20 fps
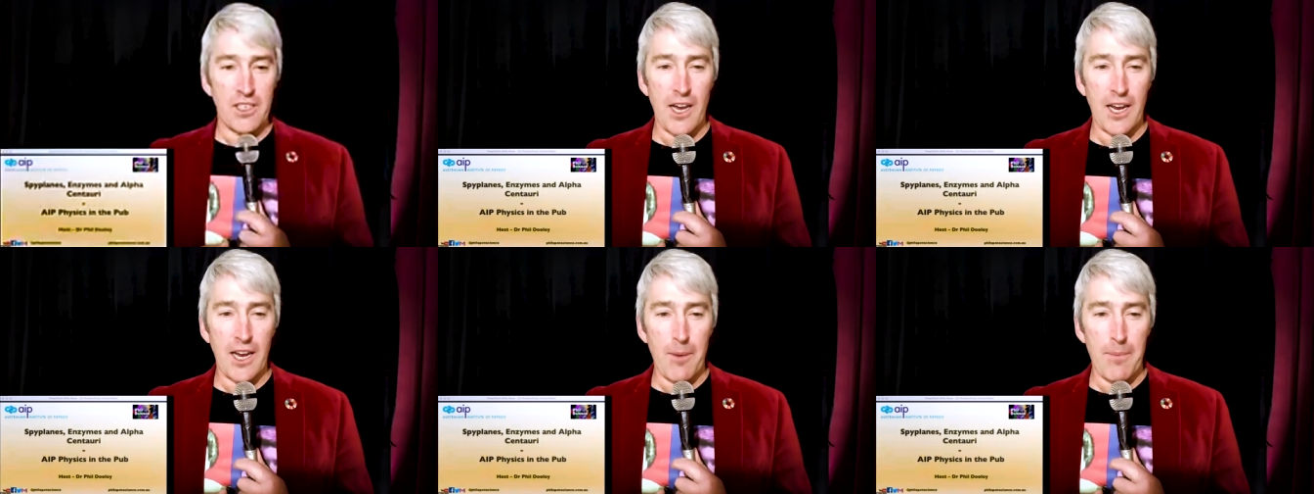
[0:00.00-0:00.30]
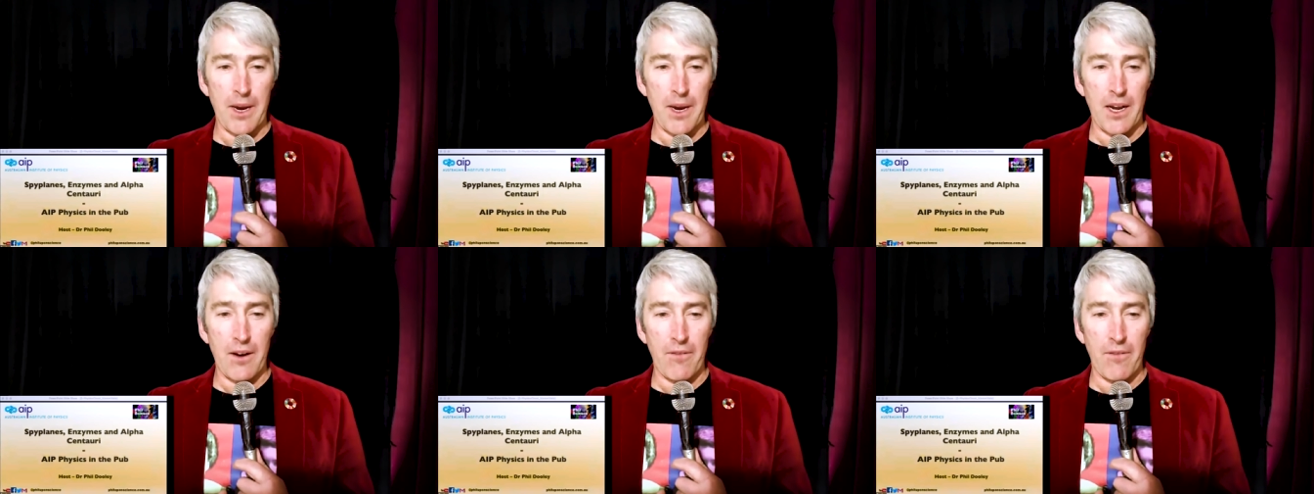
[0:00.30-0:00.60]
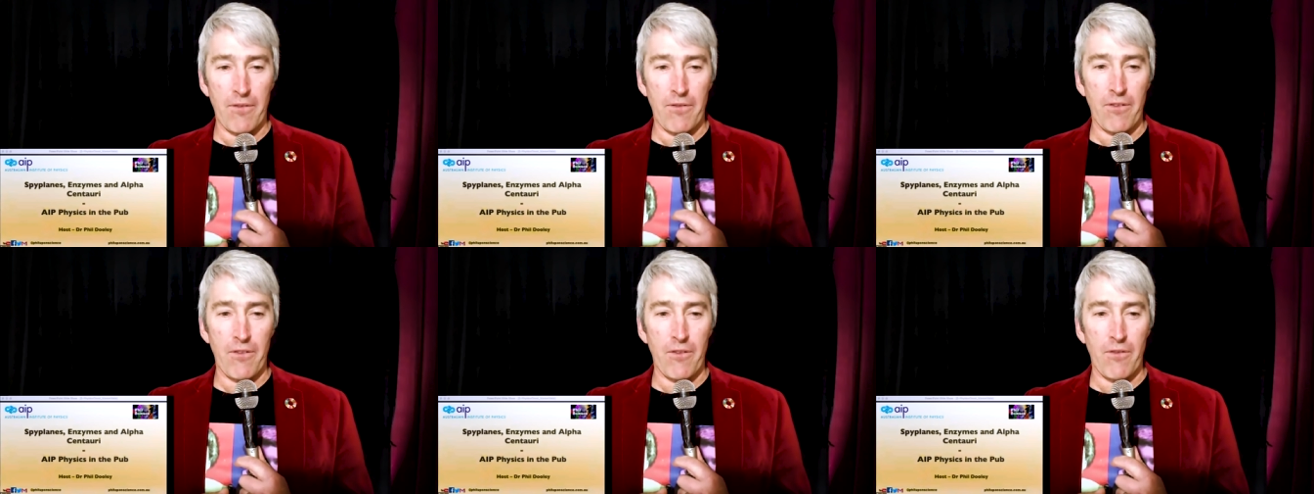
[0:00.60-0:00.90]
mean f-
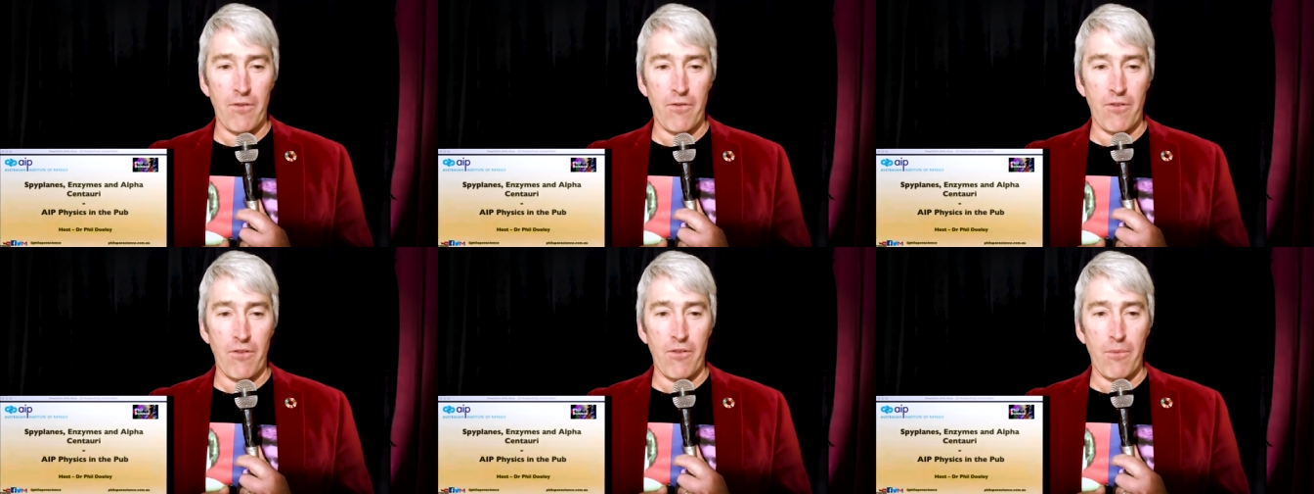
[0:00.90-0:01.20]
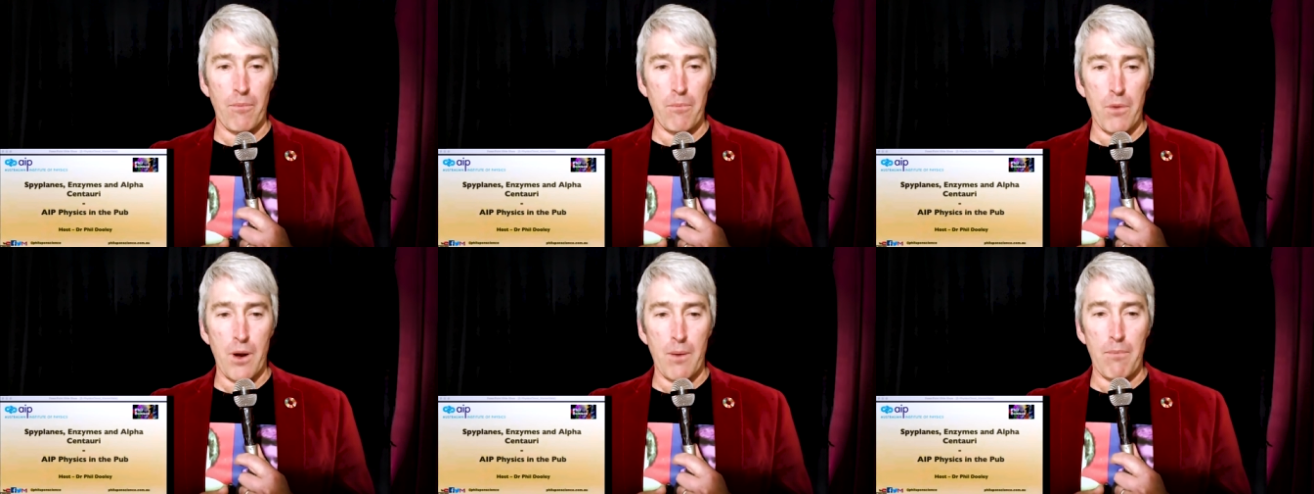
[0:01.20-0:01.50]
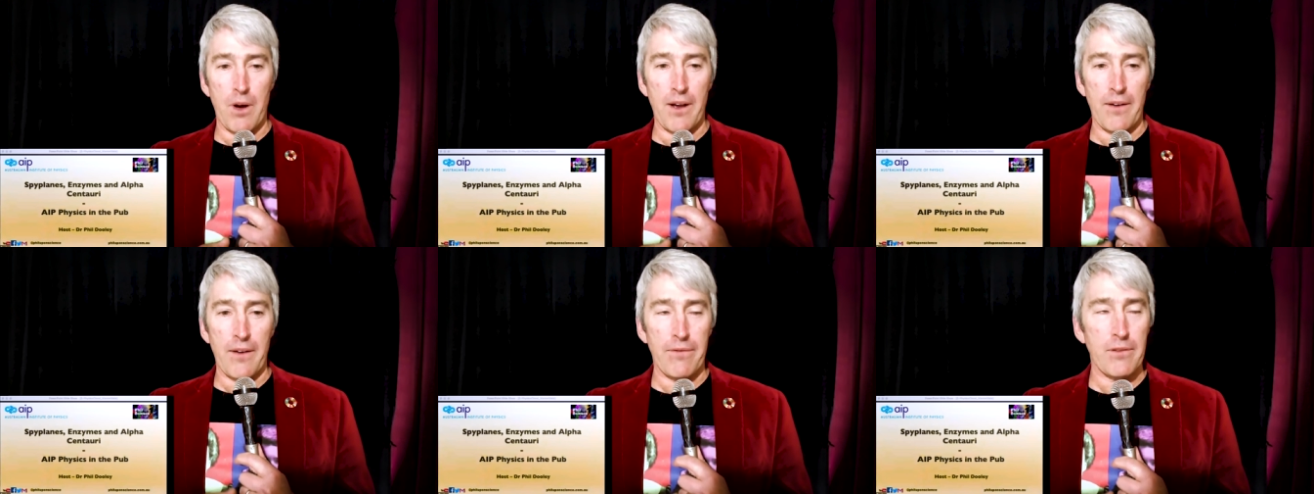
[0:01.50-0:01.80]
f- my
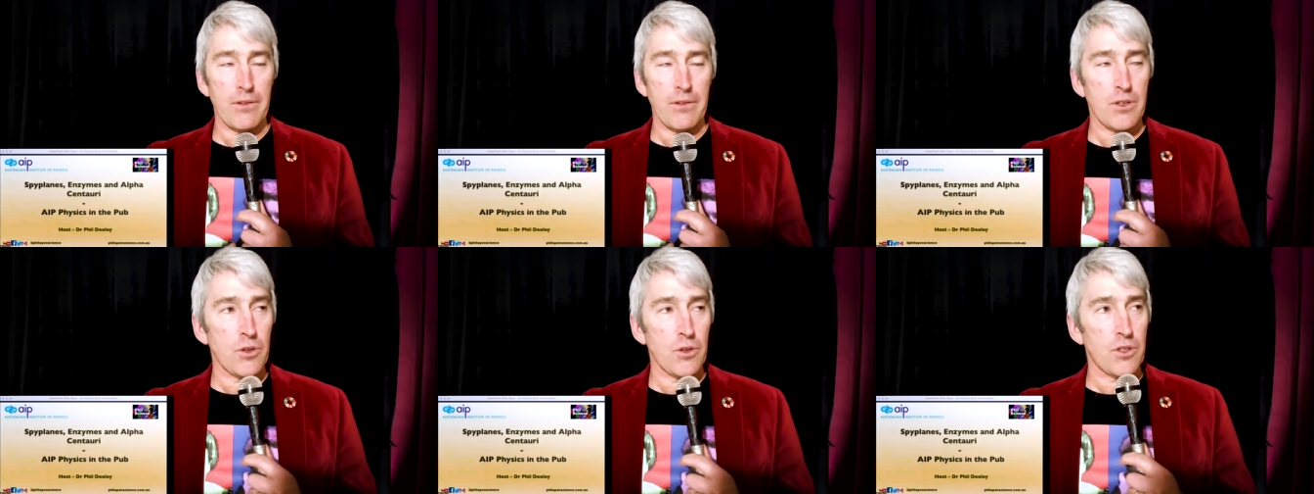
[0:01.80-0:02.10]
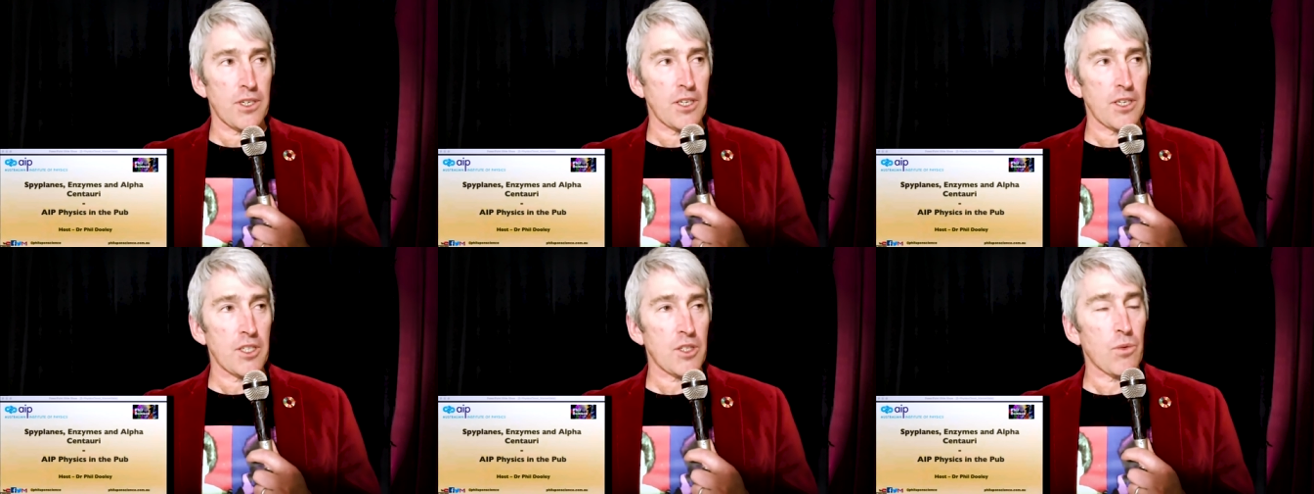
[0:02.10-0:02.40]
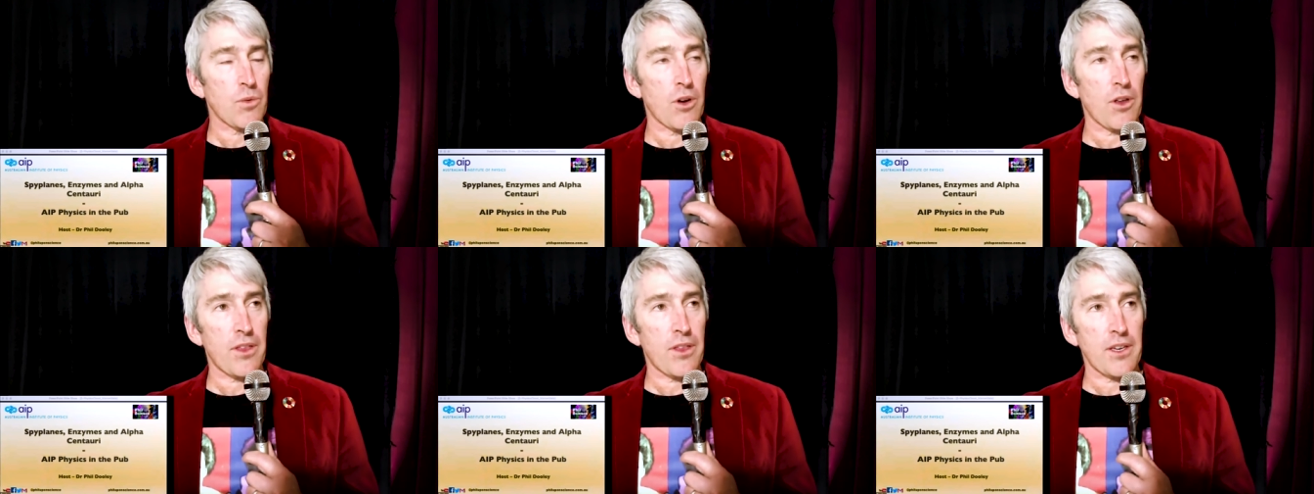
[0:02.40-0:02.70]
two cents worth
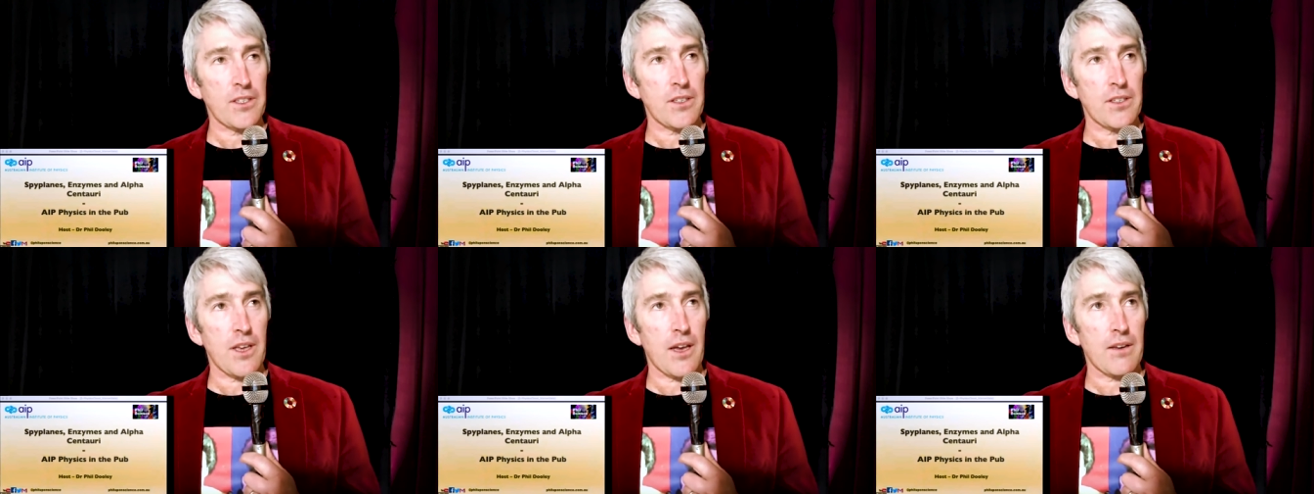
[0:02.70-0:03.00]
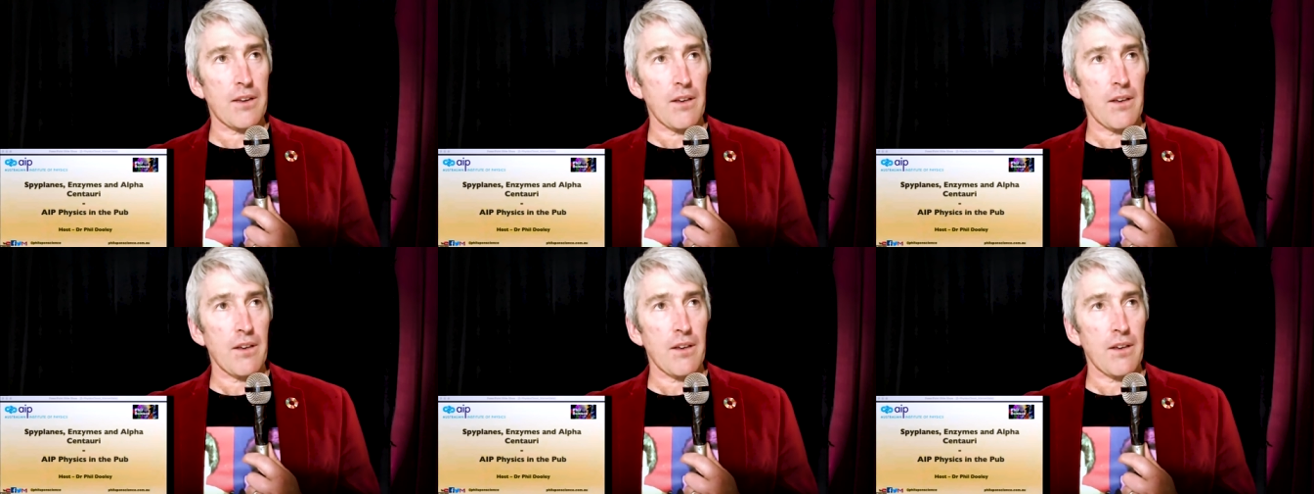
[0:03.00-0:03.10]
is that